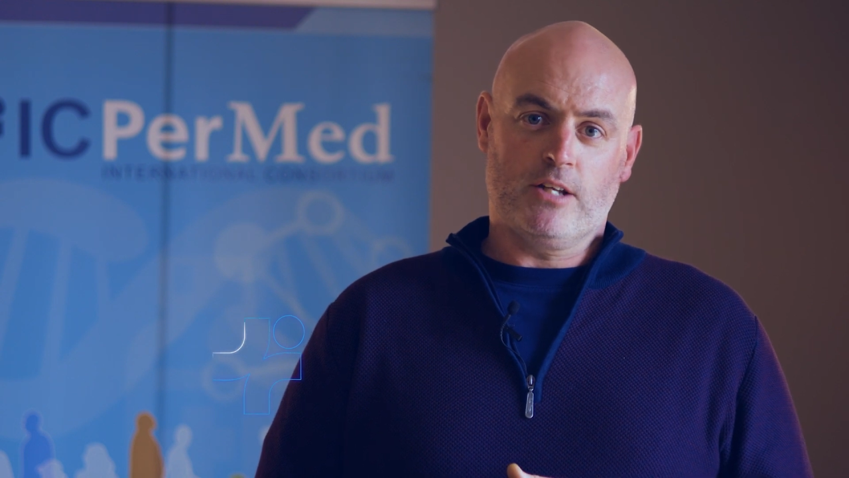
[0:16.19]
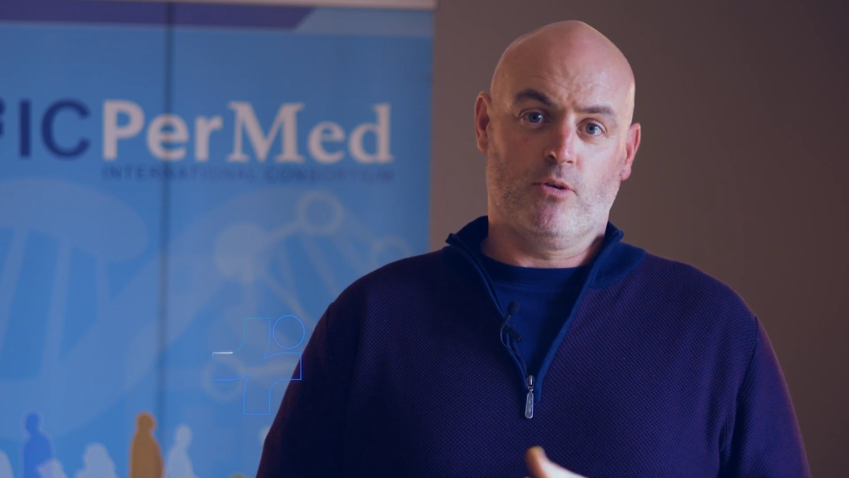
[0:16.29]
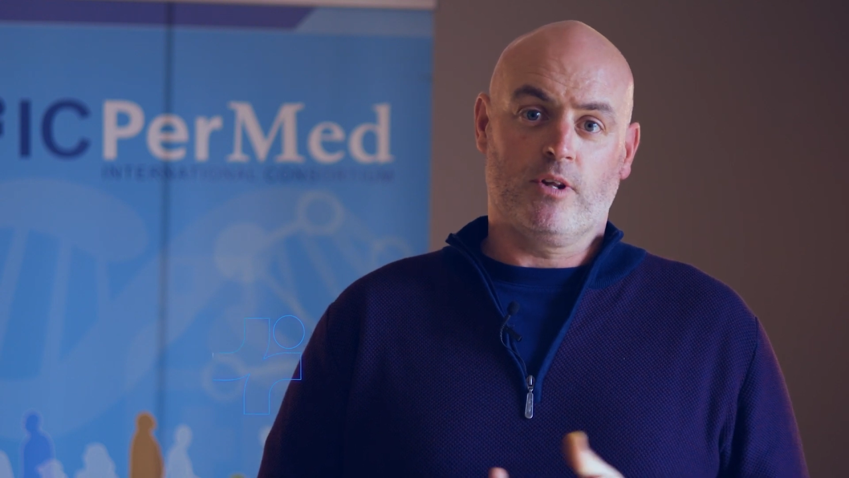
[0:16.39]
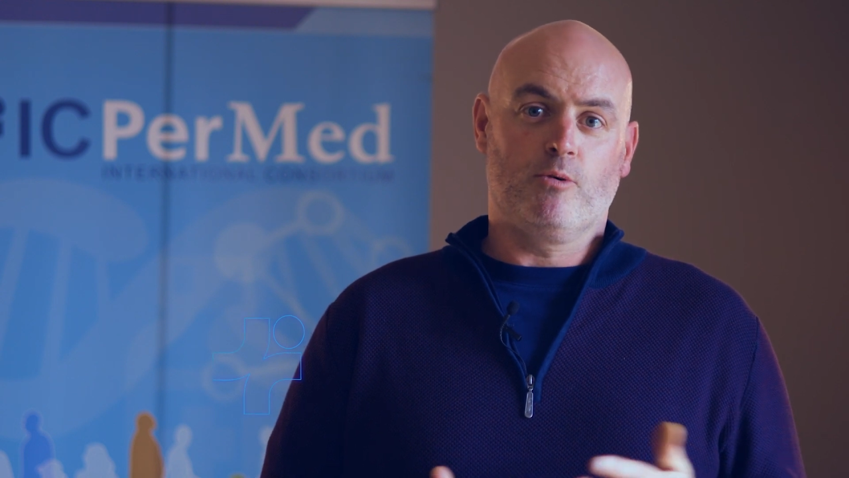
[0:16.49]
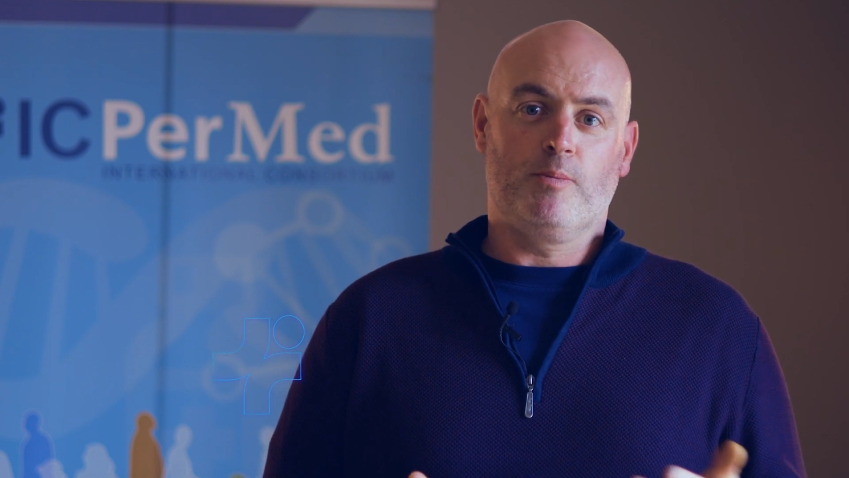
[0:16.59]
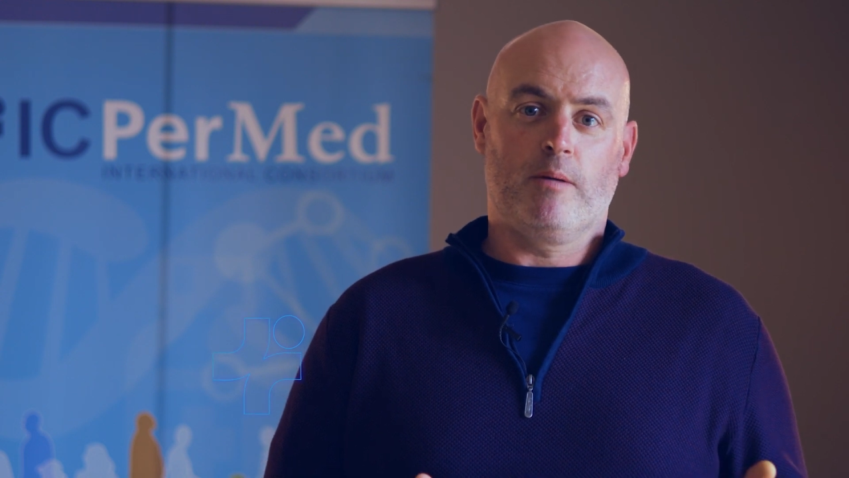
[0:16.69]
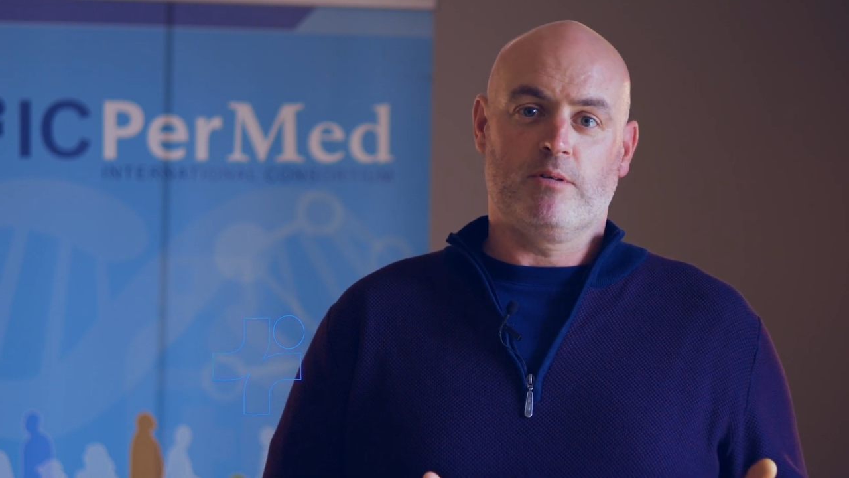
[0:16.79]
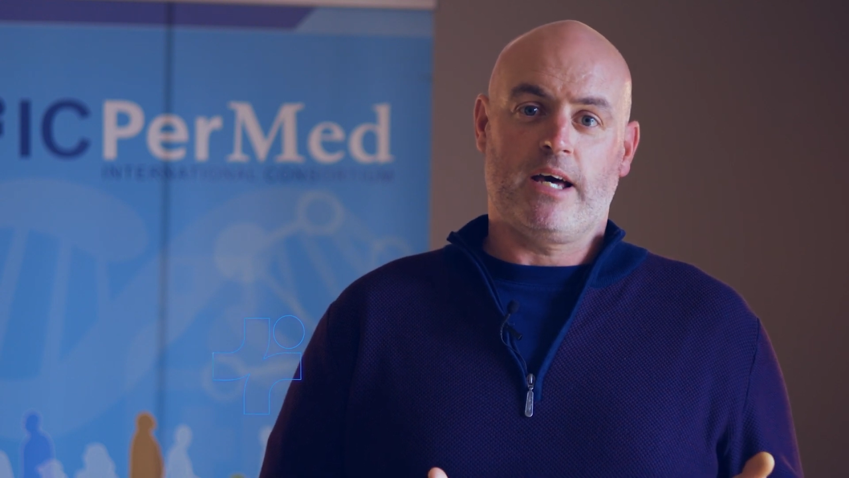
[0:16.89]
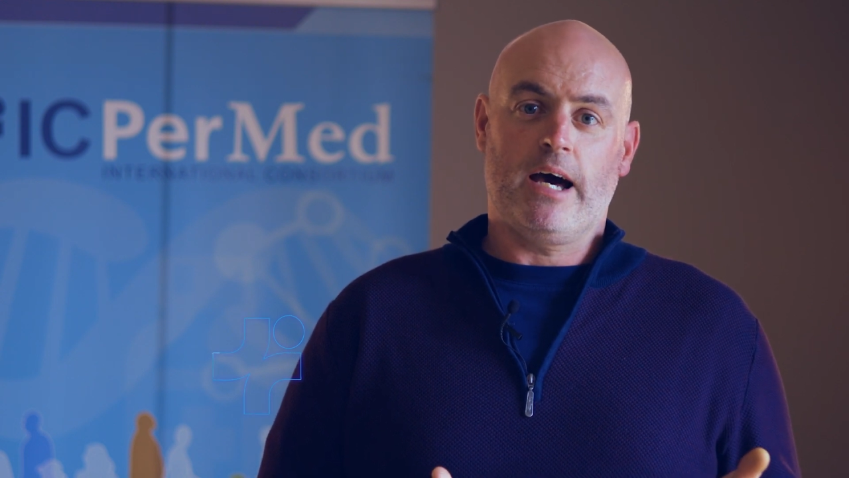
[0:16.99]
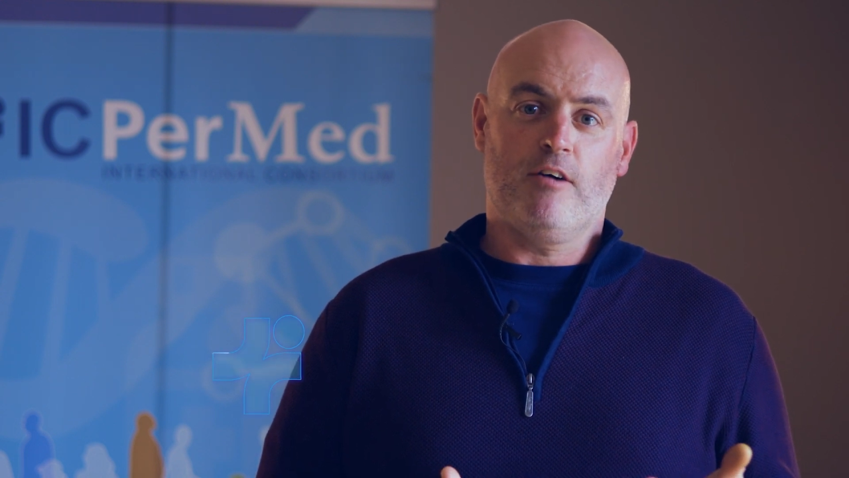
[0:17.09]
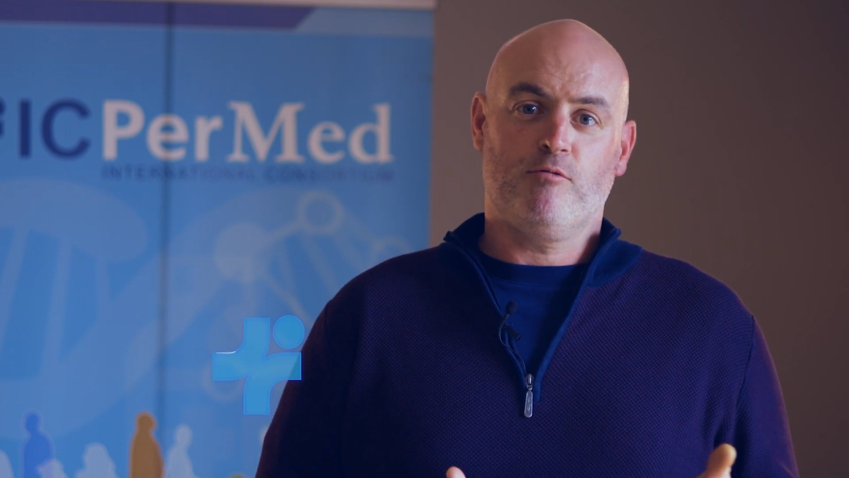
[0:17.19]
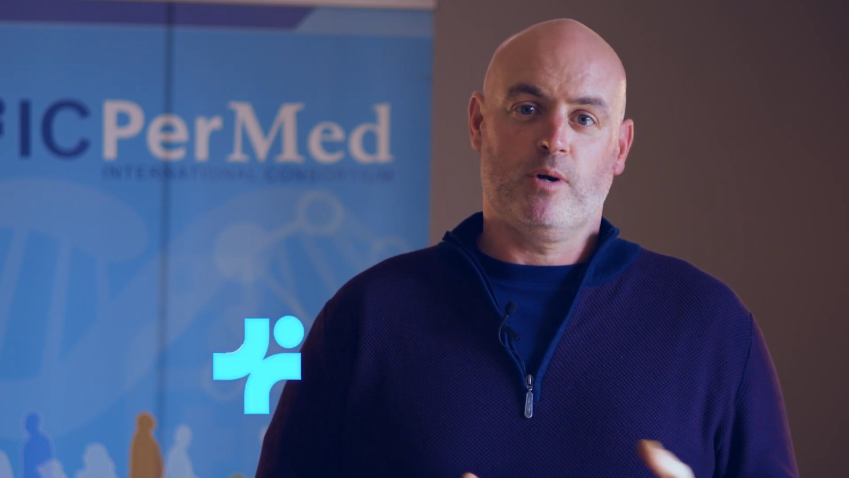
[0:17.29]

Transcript: I don't think we'd be able to have